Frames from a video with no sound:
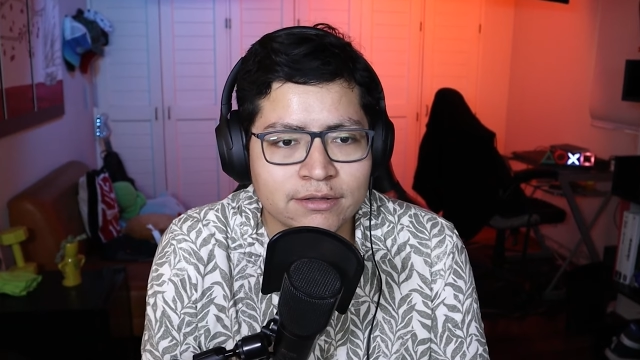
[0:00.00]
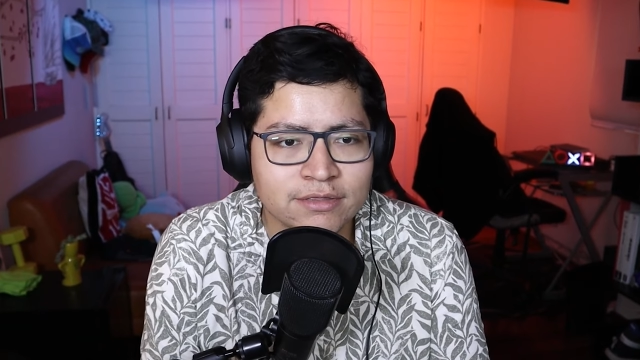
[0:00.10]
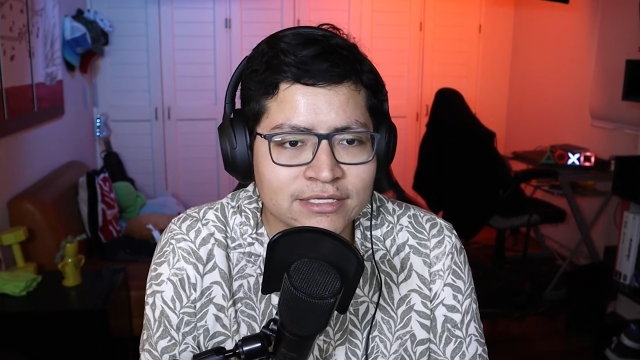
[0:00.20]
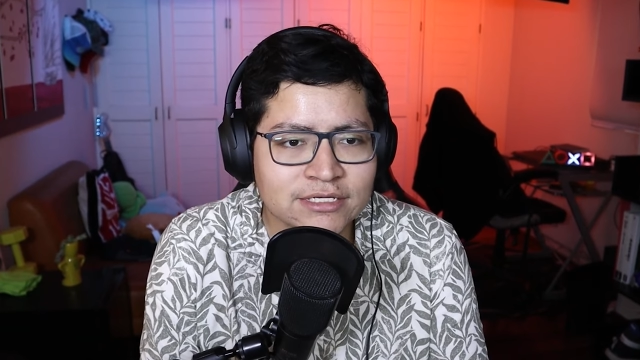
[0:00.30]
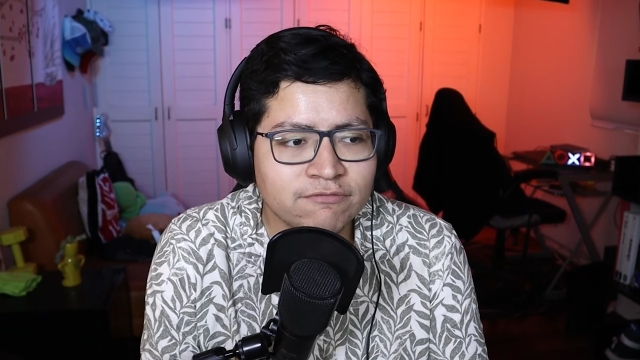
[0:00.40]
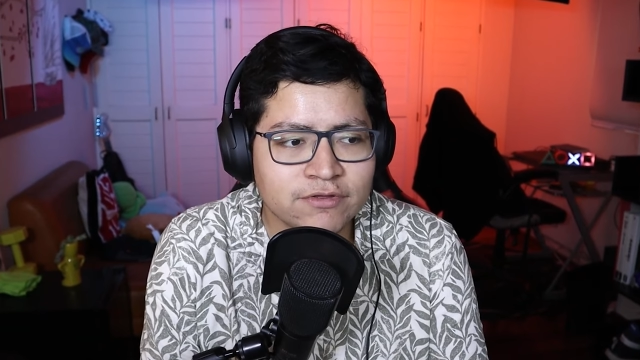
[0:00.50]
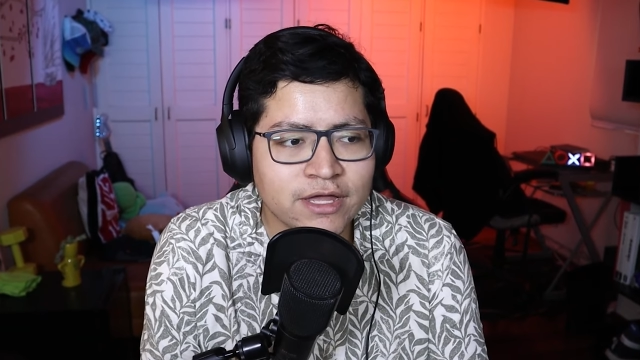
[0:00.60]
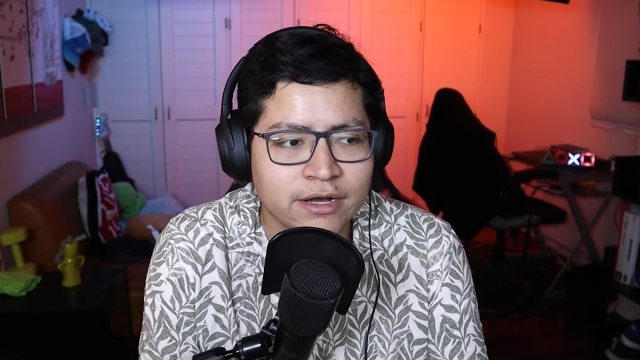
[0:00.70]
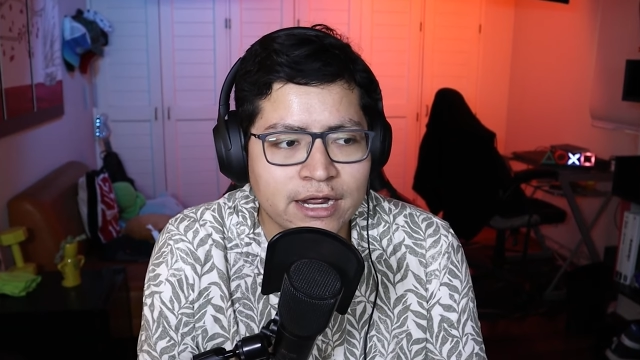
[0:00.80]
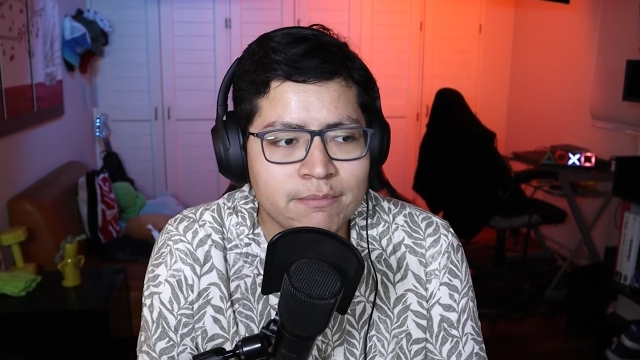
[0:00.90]
That's something
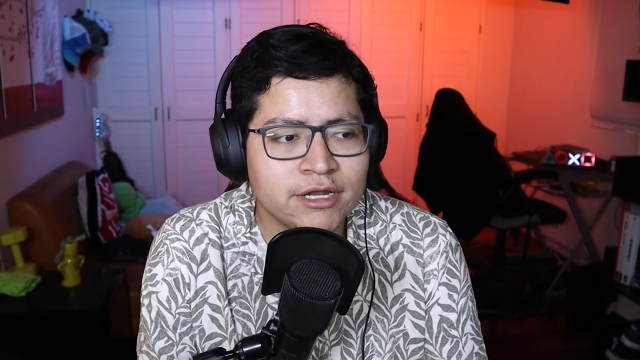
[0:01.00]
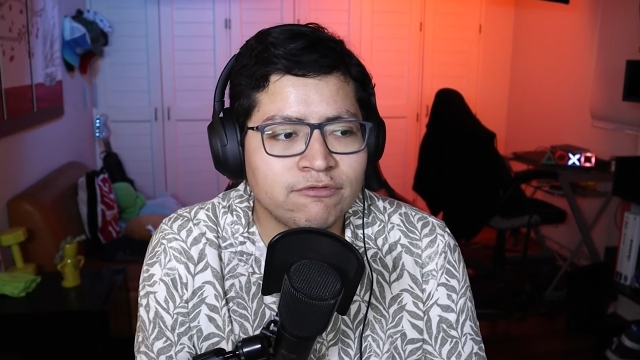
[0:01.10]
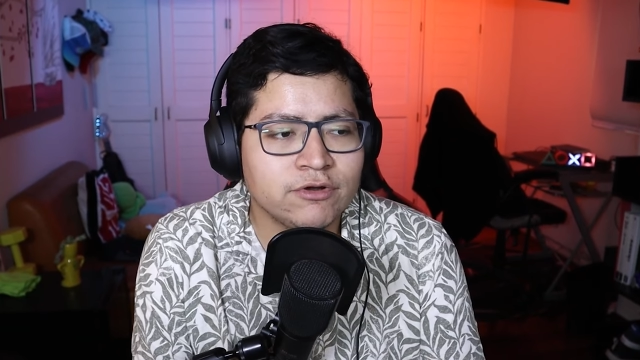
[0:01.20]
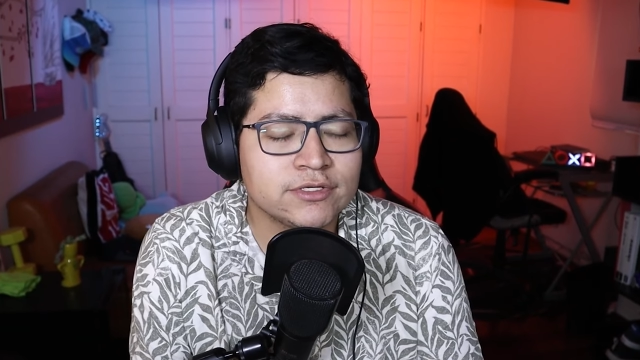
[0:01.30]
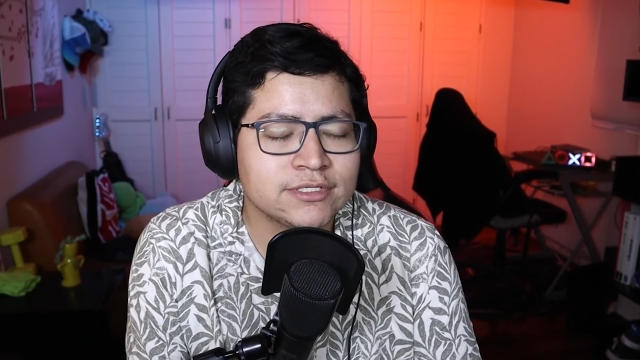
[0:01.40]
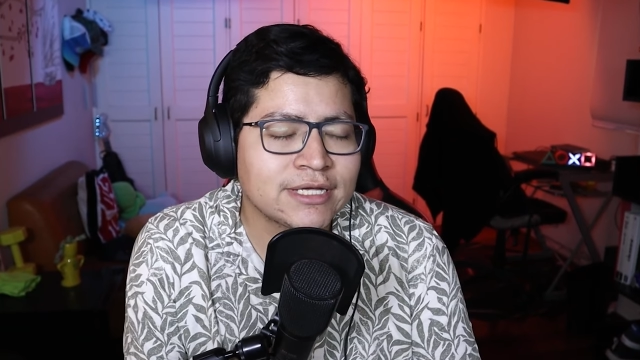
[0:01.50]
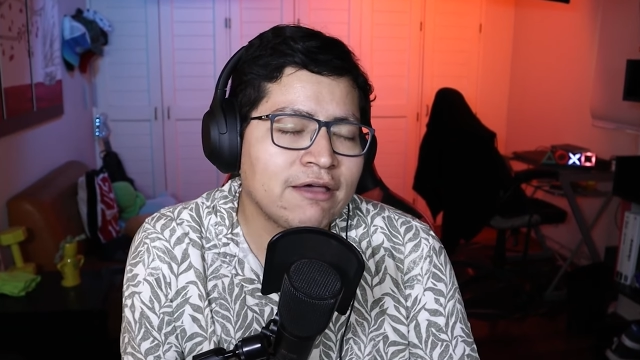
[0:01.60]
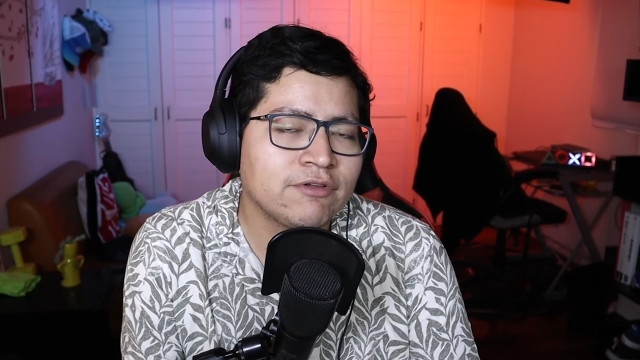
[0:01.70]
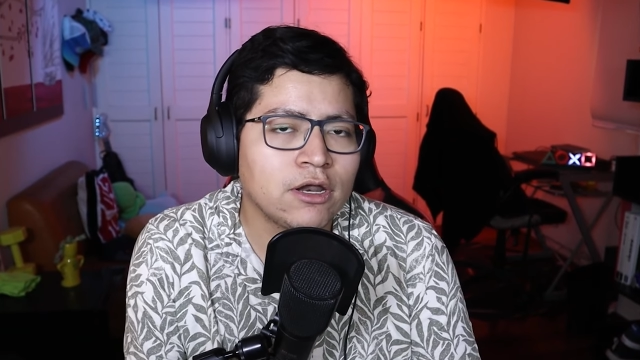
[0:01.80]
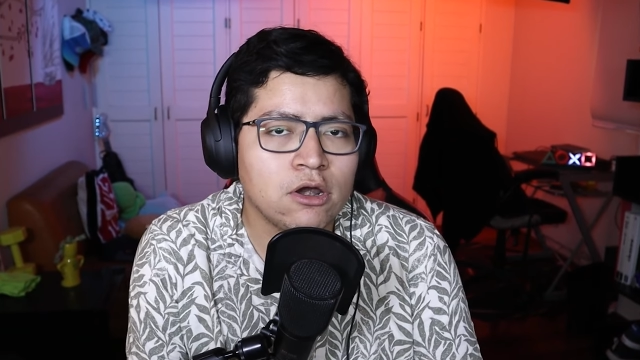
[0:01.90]
that Real Madrid, for instance, have
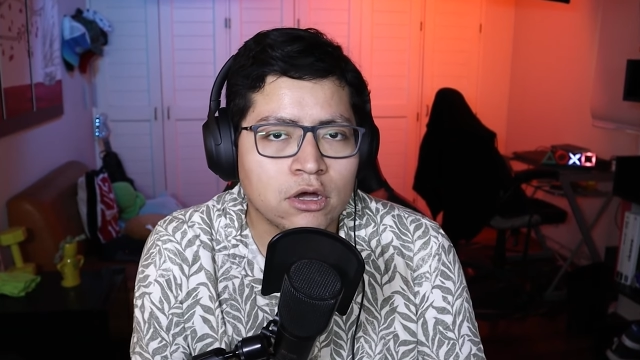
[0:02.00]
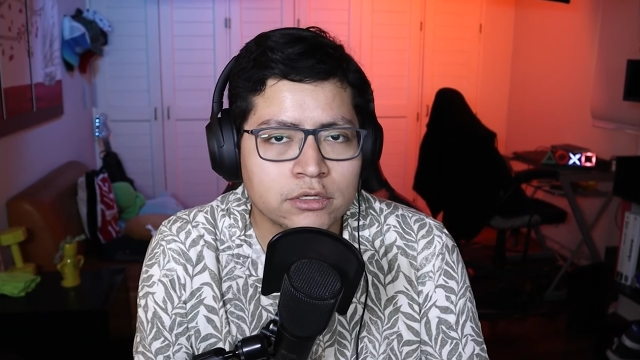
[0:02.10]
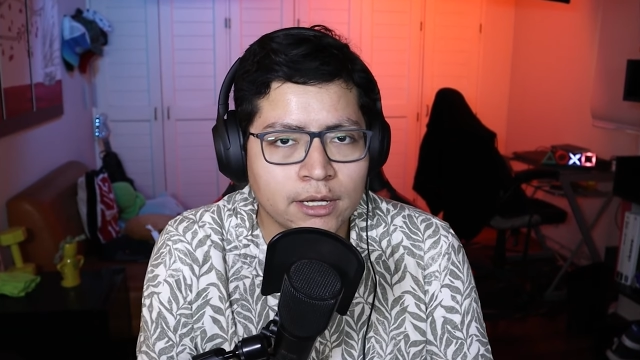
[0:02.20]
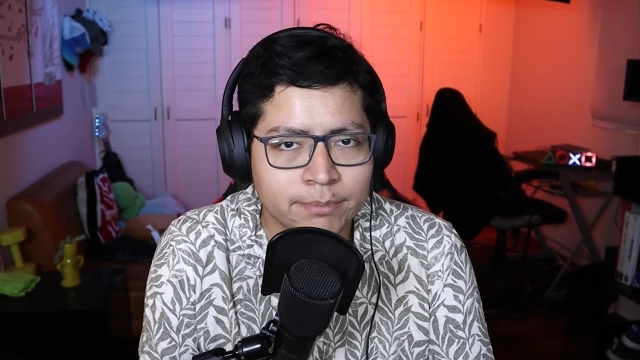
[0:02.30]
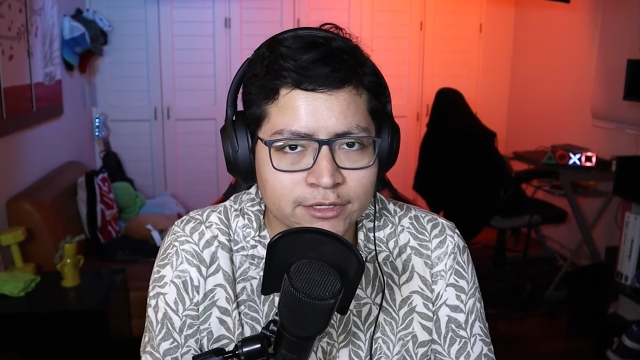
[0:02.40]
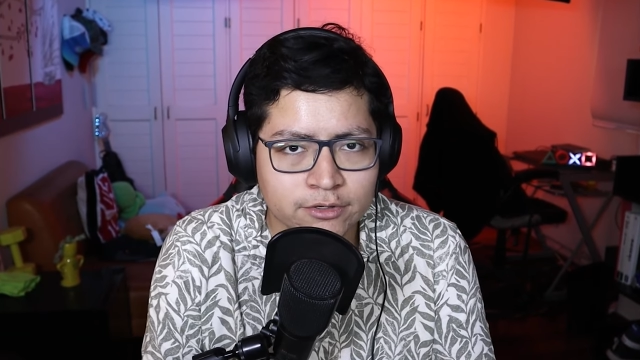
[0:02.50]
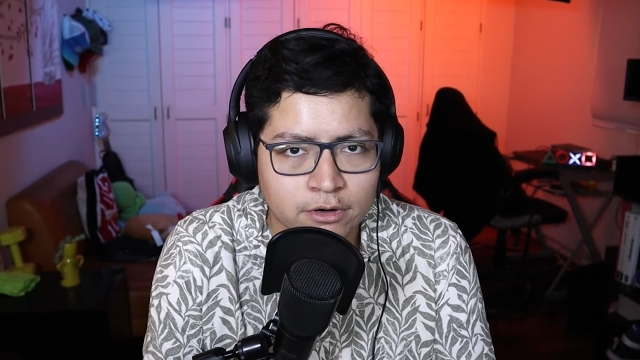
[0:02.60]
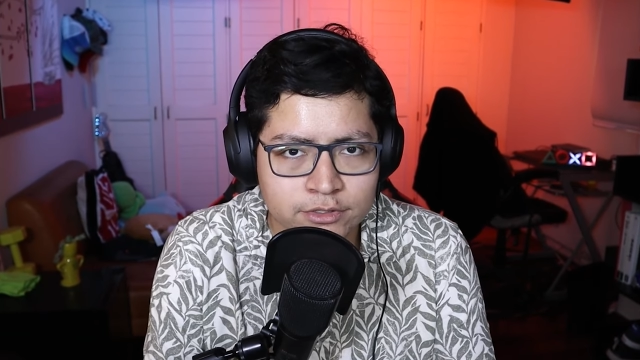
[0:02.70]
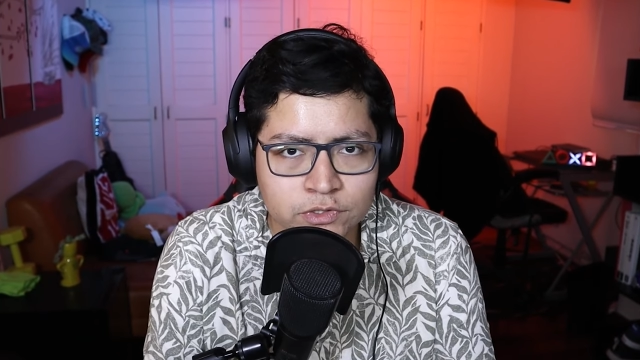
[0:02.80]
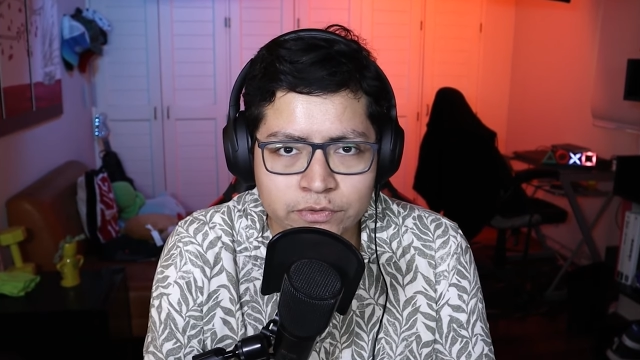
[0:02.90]
it locked up in their arsenal.